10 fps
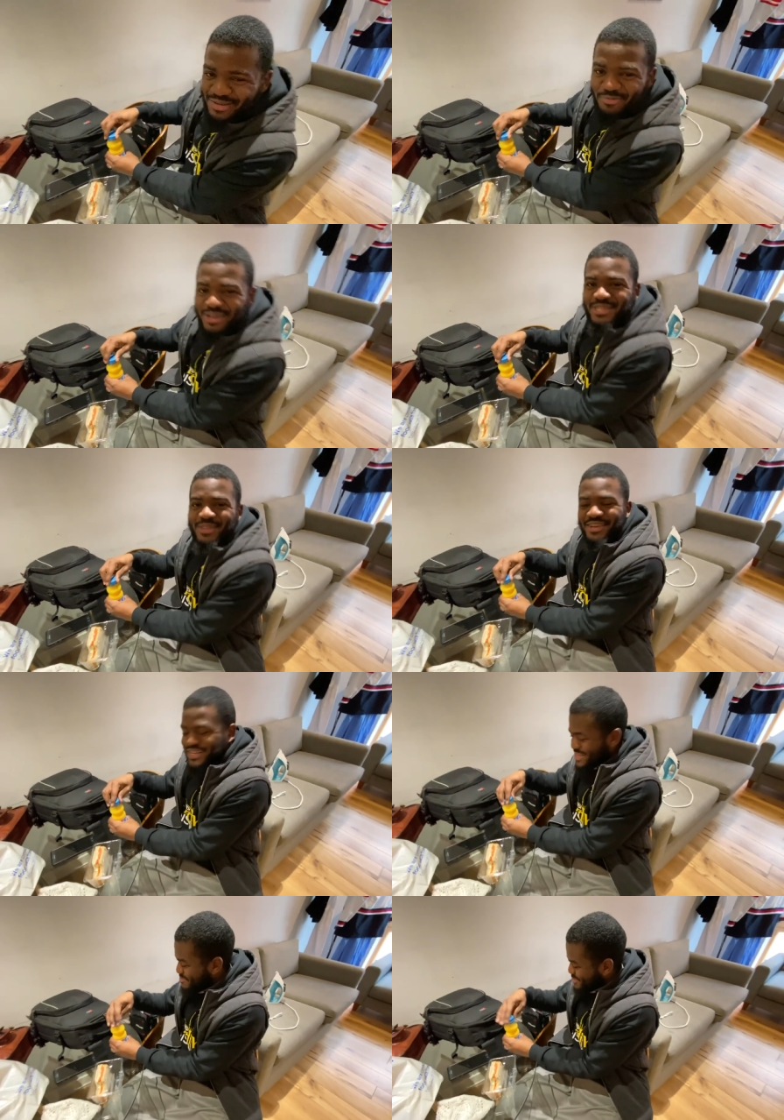Watch out the
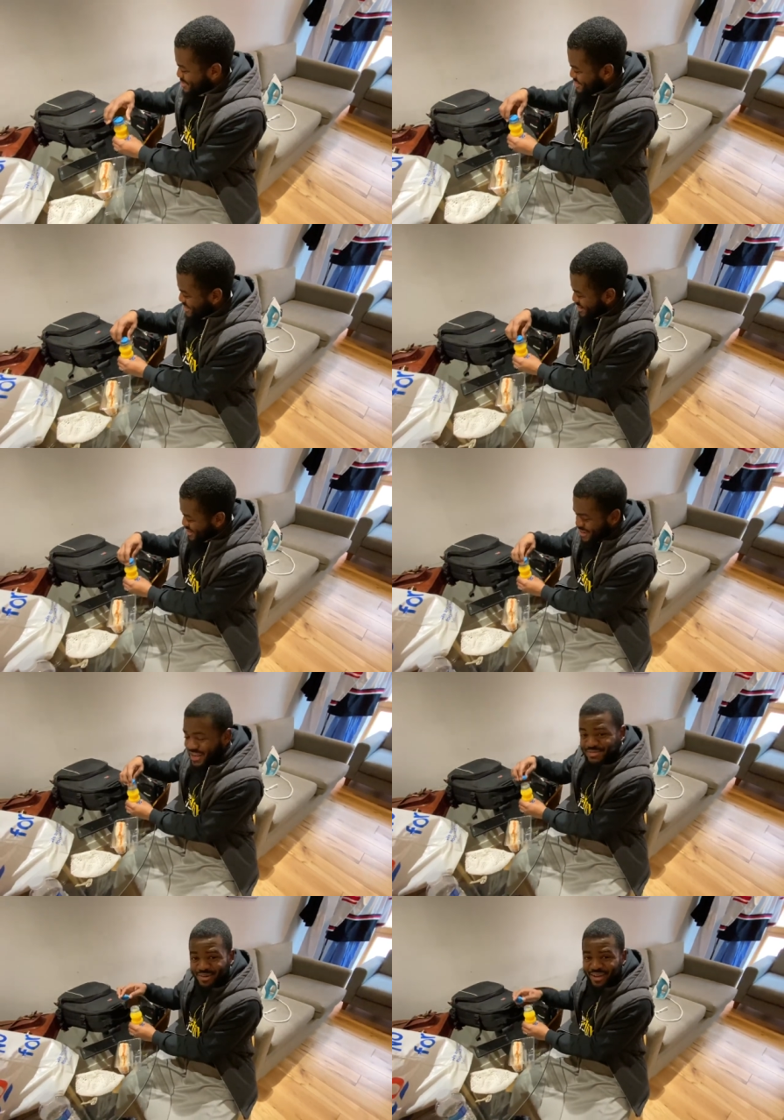next episode, inshallah. The
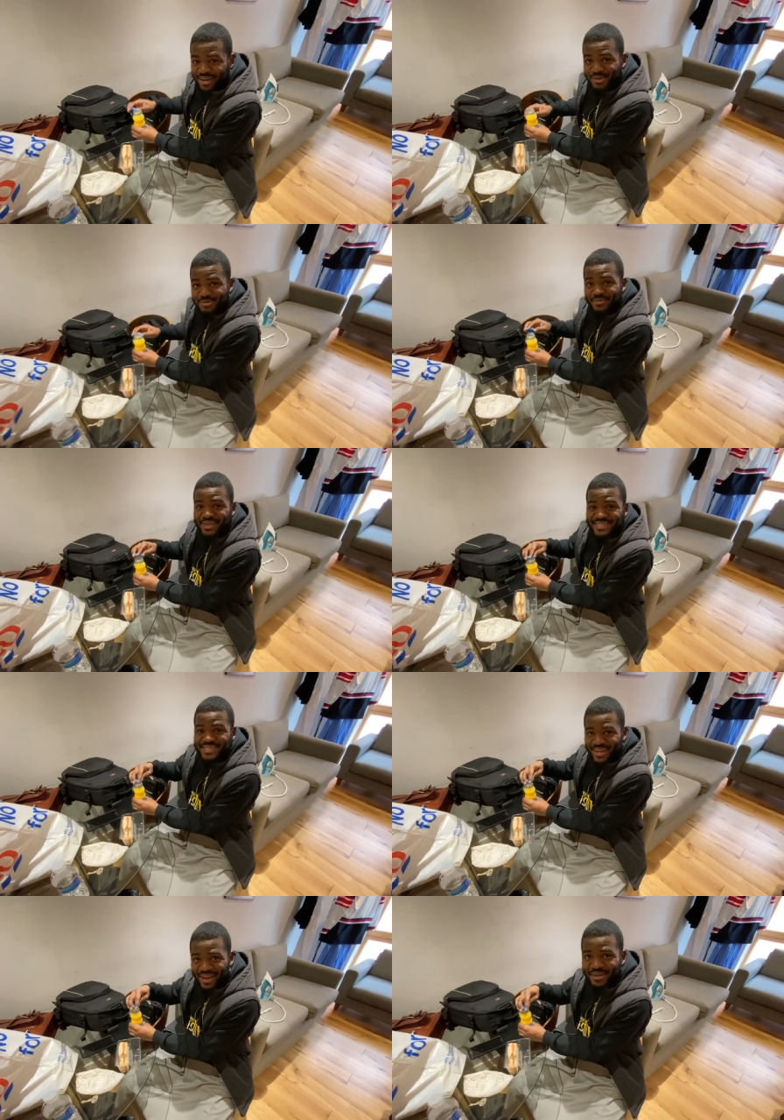next vlog, you might see
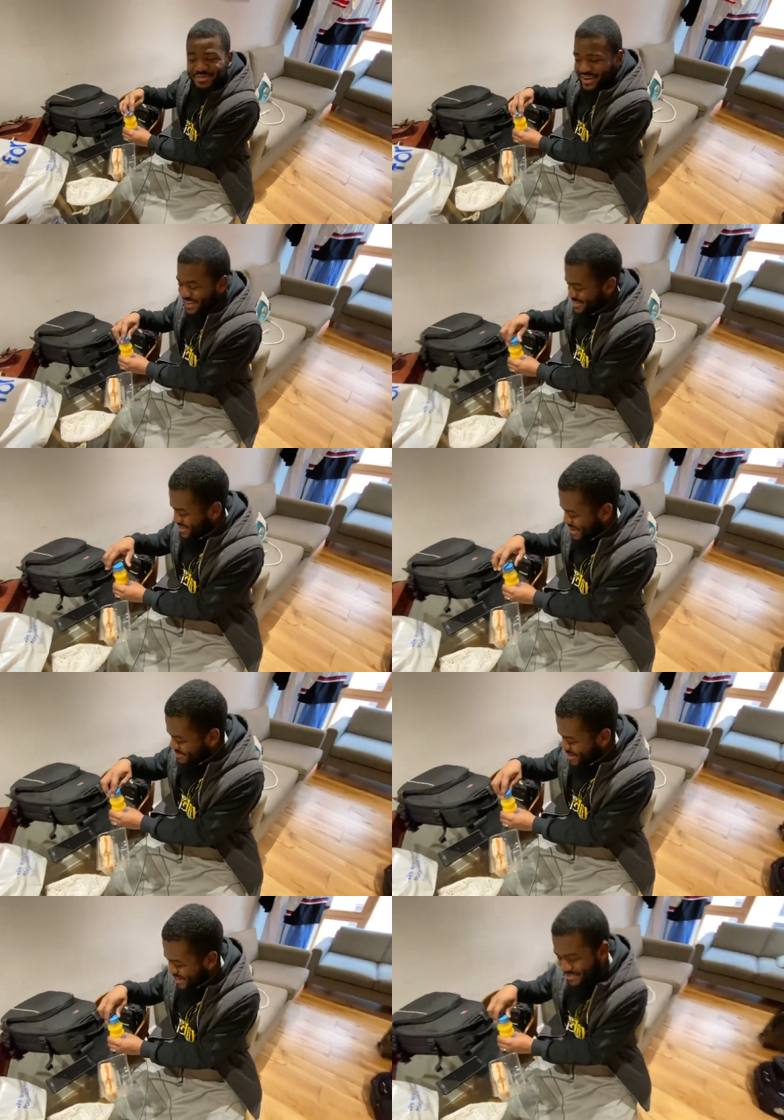the color of the next video I'm
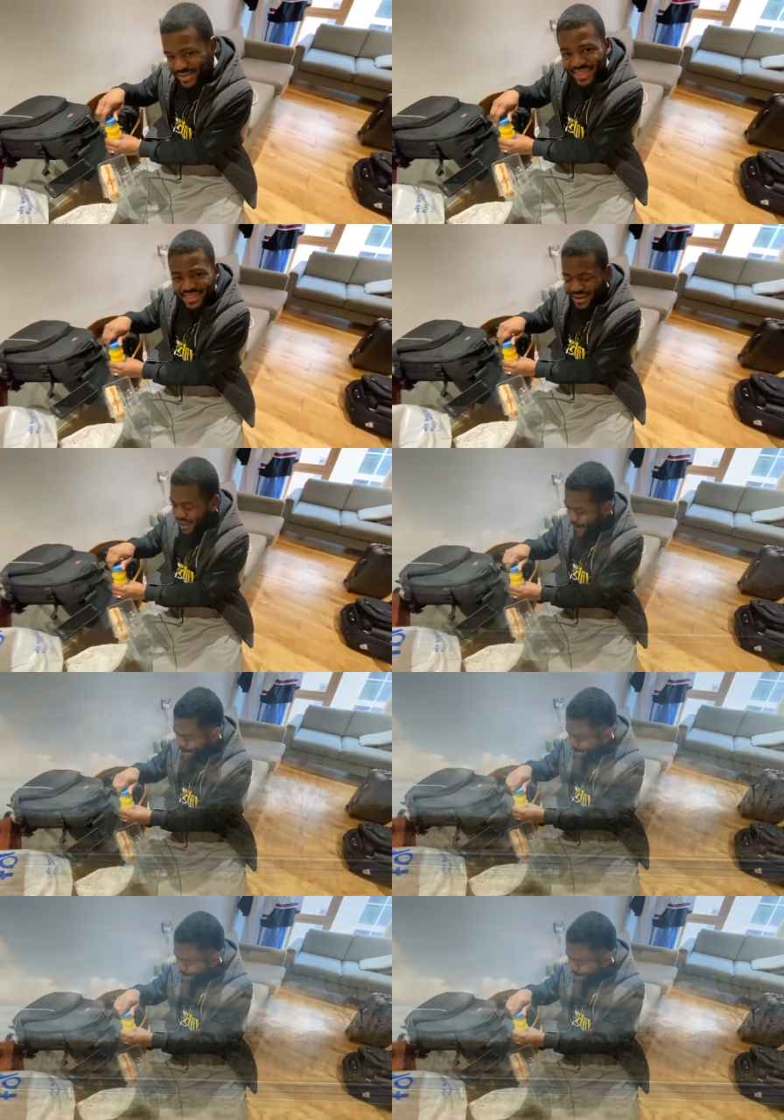wearing. Bismillah.